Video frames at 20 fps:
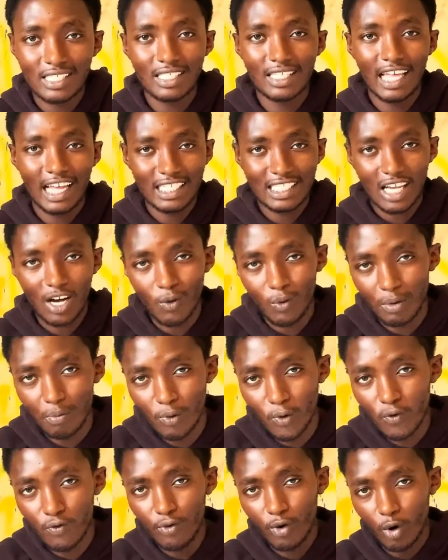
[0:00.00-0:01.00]
That's how we
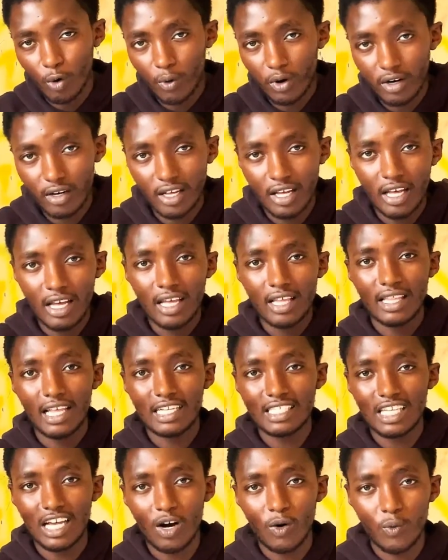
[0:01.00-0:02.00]
move forward. That's
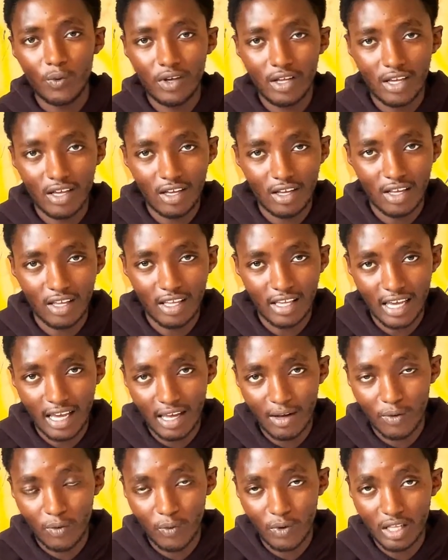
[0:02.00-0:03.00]
how we
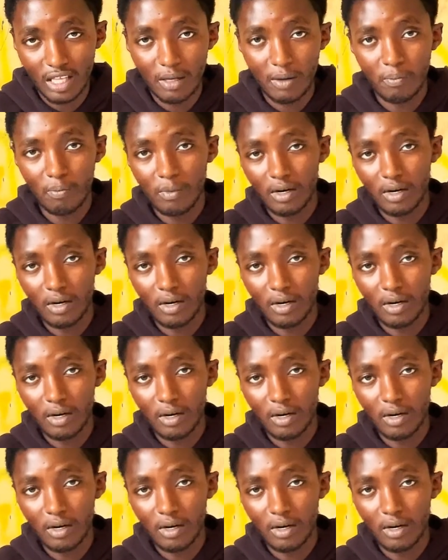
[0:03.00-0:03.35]
get really